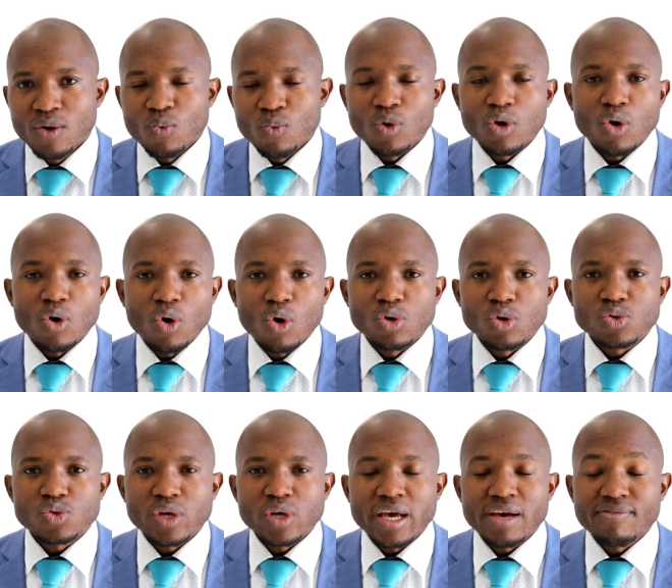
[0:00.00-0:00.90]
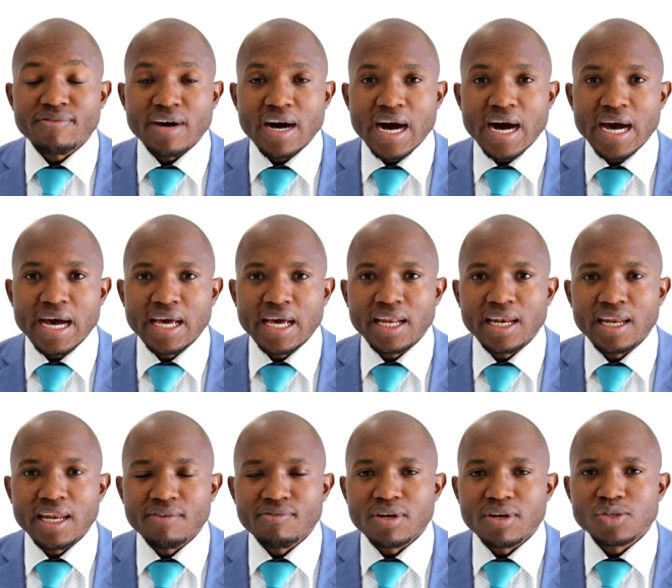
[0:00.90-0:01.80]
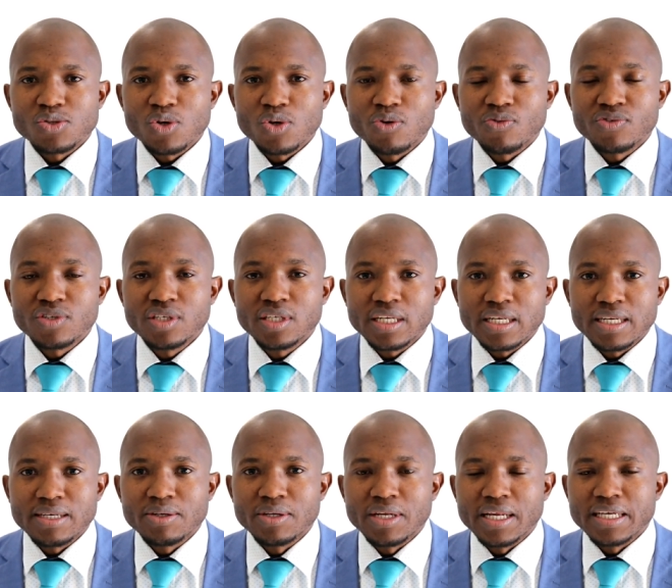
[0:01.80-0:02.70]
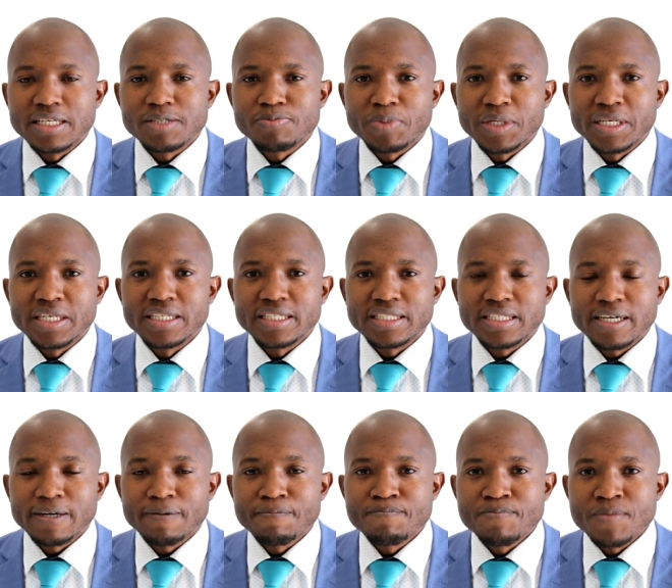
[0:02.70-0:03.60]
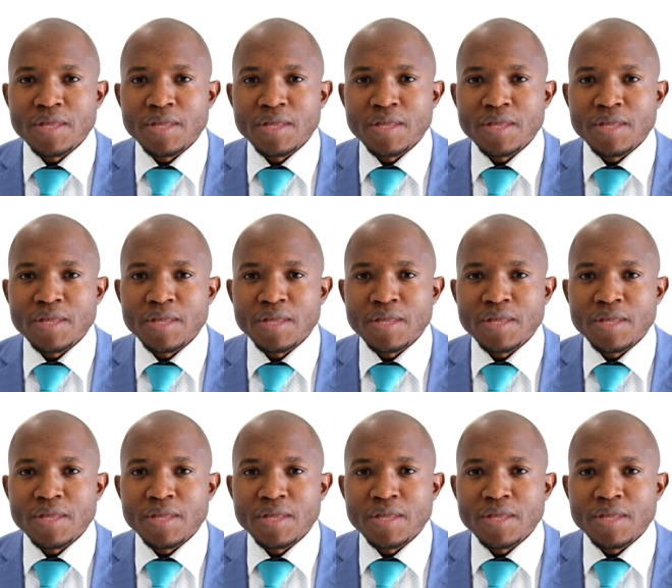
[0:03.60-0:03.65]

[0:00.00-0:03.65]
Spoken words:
We also have high levels of irregular expenditure,